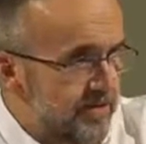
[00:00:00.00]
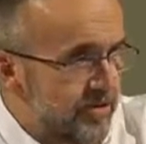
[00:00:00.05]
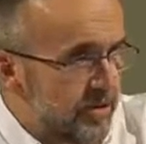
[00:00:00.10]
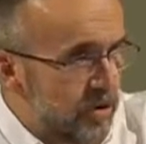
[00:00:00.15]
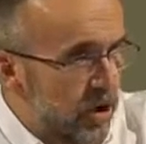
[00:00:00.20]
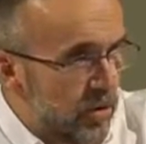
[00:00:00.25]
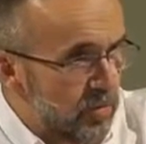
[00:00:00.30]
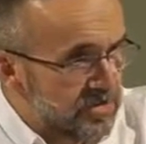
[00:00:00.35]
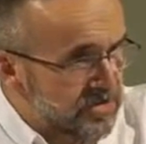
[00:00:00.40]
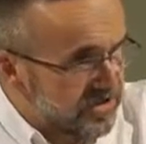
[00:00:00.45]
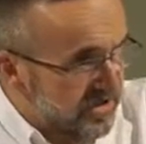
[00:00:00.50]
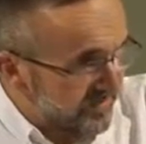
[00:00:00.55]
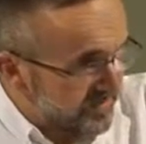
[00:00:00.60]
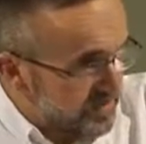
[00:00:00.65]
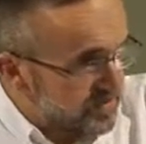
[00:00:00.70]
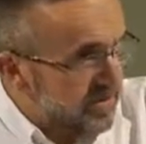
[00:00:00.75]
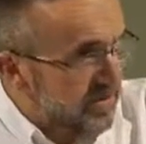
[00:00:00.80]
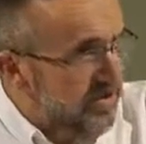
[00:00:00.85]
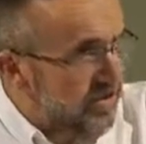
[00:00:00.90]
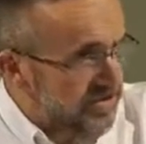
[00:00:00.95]
The law was
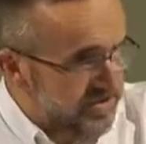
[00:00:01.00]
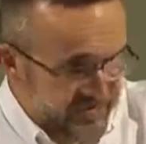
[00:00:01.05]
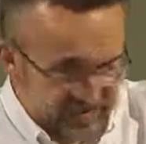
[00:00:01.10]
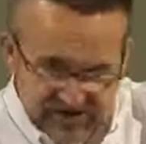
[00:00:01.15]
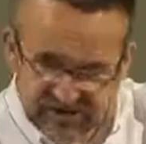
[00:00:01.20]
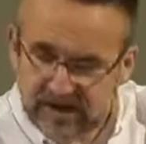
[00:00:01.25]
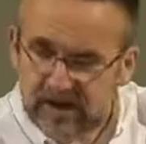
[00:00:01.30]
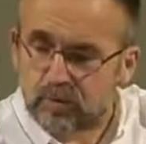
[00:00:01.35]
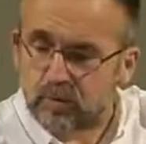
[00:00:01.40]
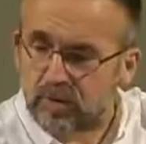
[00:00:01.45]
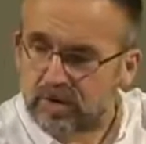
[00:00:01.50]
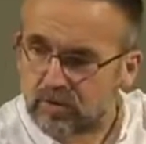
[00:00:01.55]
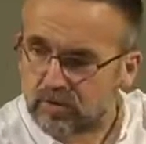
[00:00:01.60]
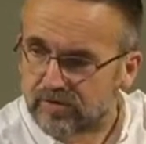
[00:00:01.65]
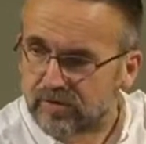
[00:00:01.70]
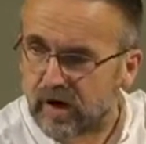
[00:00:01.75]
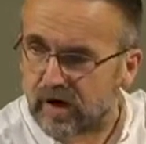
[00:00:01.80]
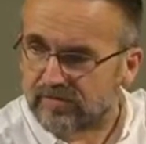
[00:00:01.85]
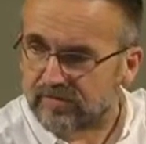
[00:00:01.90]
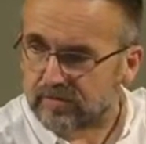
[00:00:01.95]
given because of sin. We
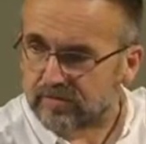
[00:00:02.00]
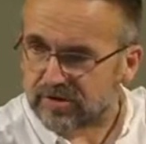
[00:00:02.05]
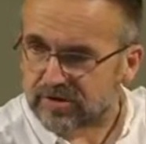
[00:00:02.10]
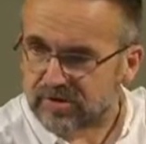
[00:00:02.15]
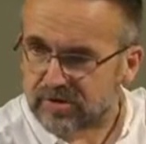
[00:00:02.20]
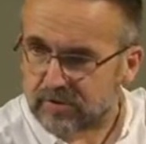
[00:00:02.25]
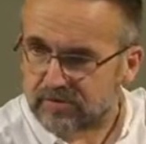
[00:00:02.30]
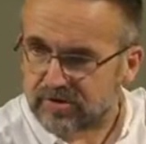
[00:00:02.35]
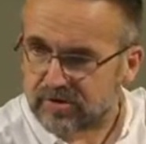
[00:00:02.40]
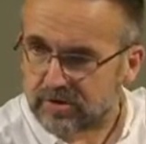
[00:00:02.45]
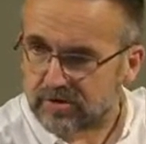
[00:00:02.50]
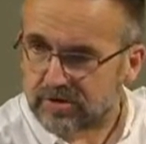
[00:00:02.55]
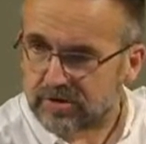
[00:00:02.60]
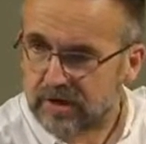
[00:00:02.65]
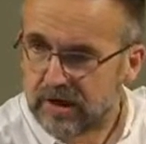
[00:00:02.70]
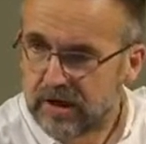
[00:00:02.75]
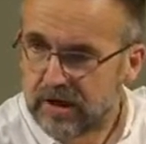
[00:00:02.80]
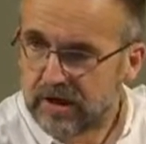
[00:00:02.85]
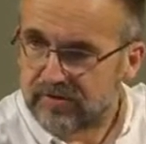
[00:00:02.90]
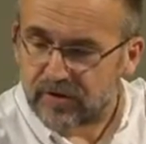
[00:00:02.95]
know that from the
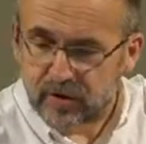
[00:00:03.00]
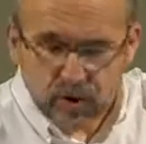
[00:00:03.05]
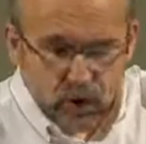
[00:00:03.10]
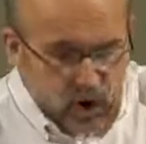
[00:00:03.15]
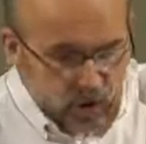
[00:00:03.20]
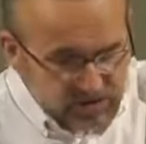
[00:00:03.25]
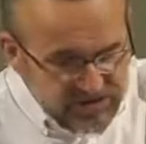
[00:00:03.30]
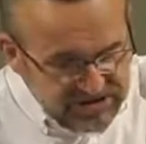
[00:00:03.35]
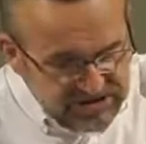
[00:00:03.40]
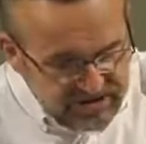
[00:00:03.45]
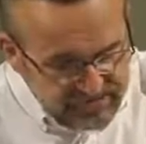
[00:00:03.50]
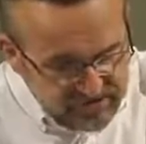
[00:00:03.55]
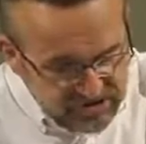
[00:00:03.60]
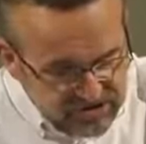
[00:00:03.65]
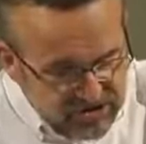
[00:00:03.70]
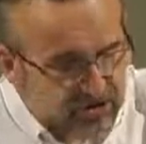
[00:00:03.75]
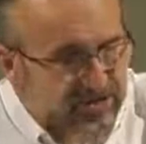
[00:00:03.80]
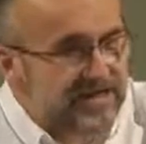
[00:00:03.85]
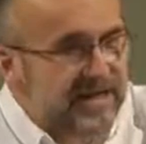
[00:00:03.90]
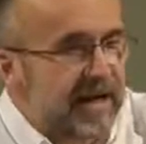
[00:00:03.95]
scriptures. The law was
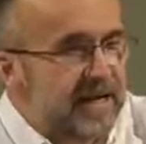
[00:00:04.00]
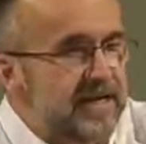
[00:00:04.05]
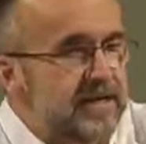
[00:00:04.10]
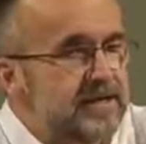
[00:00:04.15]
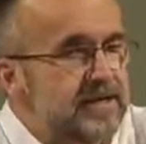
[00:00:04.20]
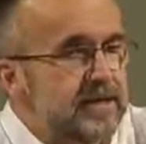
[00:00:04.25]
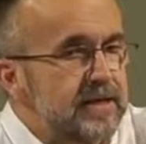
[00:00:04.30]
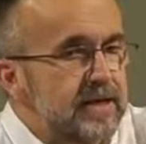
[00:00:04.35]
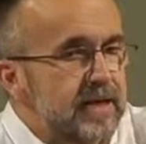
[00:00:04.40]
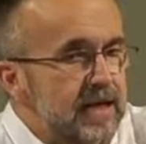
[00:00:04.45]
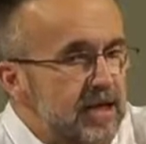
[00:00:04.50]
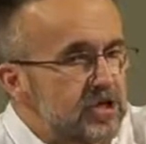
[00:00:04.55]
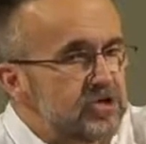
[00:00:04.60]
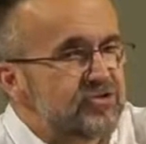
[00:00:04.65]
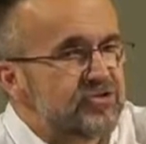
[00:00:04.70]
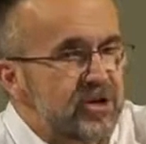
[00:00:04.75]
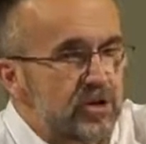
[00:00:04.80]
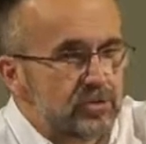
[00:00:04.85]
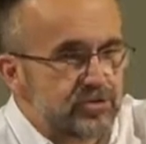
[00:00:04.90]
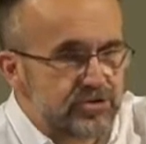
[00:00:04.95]
given to guide
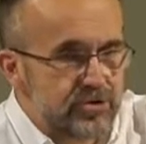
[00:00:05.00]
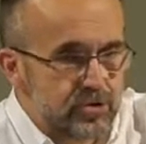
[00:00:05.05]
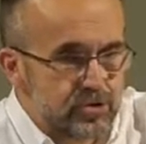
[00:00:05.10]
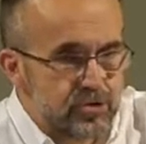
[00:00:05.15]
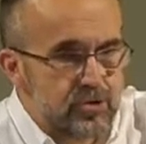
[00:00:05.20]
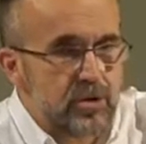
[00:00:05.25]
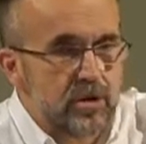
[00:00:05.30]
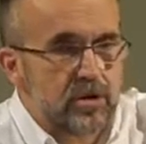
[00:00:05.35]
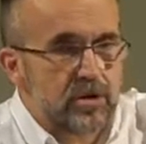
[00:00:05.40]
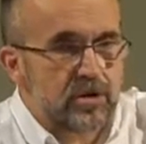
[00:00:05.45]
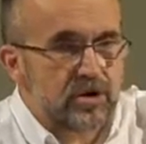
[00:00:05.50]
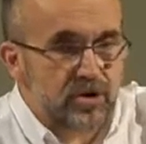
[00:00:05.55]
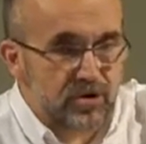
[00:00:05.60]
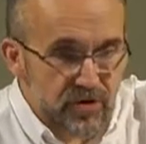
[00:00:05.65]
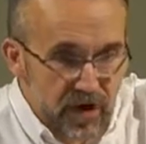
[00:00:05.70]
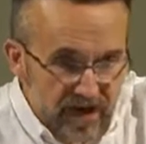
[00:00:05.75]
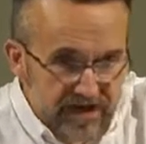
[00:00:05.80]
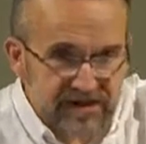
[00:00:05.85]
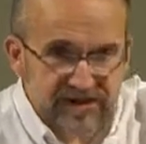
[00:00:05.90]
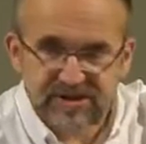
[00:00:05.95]
Israel to
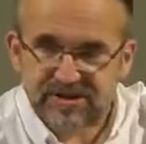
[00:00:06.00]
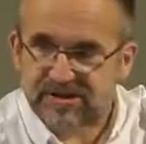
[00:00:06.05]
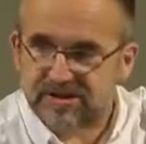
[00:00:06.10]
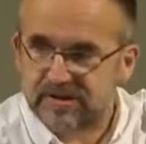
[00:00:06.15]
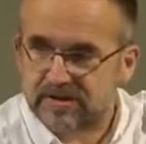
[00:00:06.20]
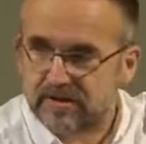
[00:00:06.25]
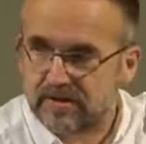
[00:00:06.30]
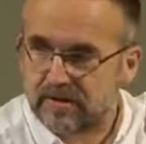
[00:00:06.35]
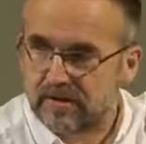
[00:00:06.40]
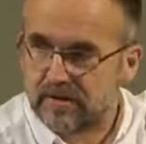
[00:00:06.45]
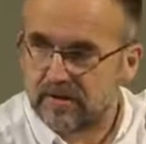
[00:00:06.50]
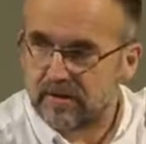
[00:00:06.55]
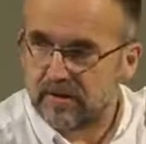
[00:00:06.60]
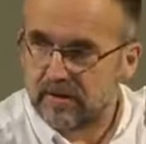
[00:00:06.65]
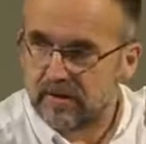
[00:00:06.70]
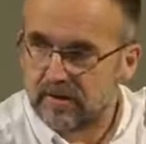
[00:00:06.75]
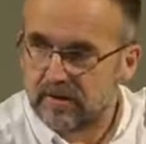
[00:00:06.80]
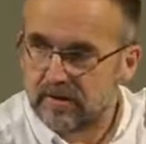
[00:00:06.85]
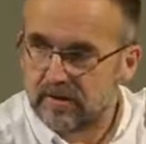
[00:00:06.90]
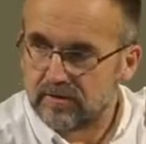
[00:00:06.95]
Christ,
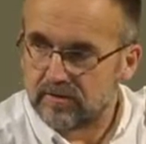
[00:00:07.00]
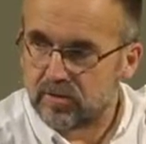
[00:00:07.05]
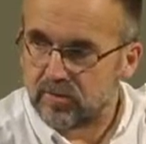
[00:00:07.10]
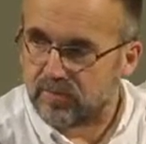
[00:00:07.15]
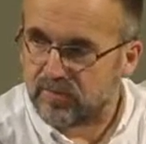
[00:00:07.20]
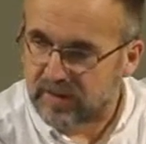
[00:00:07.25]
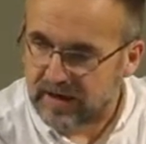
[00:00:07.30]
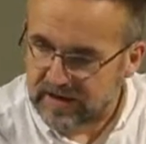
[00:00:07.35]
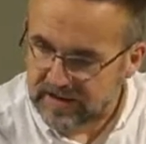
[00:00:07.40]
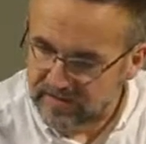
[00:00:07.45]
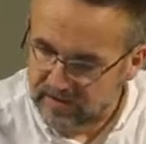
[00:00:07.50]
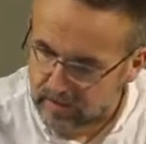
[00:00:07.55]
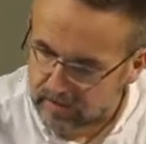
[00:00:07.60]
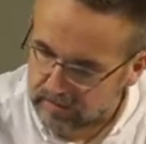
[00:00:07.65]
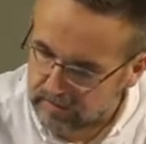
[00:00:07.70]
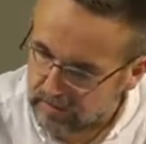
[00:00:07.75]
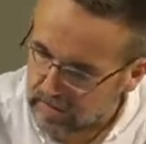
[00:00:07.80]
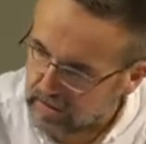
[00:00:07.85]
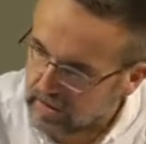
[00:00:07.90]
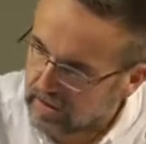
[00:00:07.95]
to bring
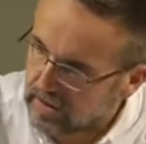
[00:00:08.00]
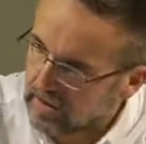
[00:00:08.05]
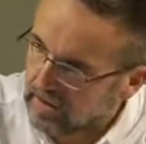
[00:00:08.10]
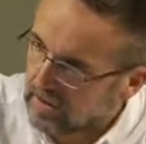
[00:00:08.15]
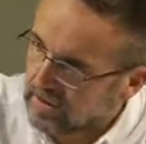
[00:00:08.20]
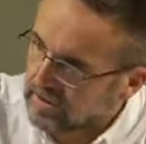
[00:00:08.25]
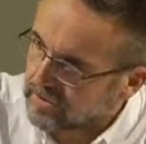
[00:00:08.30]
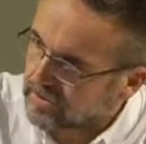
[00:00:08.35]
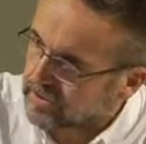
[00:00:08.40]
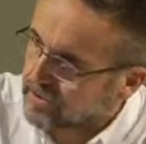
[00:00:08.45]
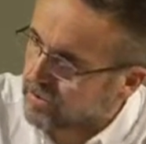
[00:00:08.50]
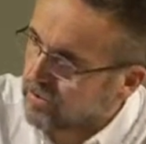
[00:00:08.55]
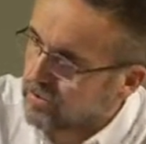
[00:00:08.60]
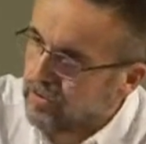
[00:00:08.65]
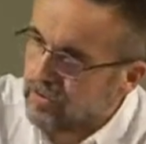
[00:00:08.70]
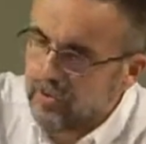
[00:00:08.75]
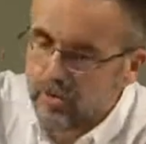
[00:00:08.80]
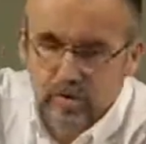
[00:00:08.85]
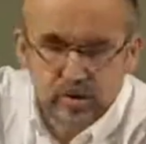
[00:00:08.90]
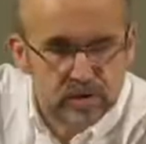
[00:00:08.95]
them
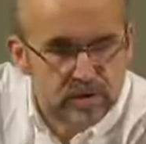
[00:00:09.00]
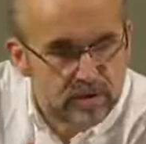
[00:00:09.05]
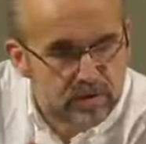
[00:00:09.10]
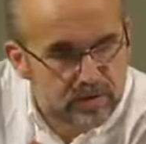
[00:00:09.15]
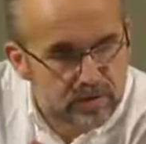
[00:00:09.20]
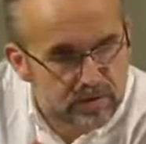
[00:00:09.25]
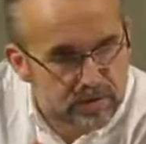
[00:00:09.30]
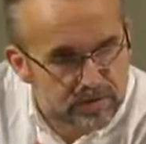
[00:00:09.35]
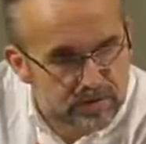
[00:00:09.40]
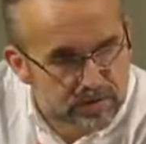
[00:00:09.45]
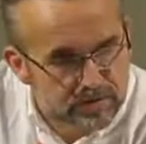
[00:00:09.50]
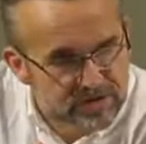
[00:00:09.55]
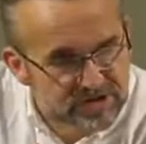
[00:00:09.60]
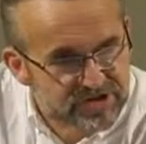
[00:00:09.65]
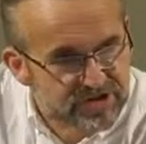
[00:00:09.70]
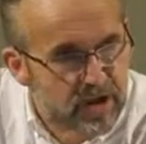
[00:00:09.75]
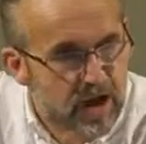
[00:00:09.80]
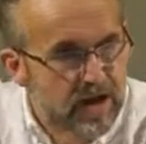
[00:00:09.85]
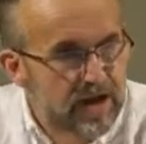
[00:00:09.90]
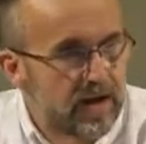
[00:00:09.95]
to their
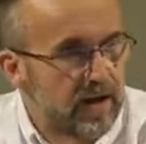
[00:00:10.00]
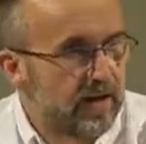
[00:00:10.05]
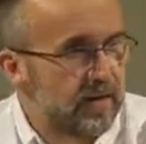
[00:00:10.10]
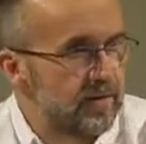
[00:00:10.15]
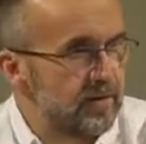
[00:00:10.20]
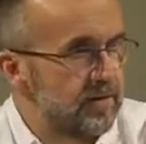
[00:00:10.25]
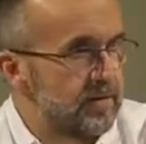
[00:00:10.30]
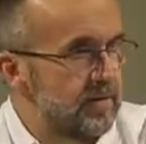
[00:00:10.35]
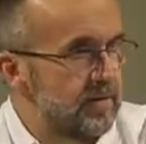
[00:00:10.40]
Messiah.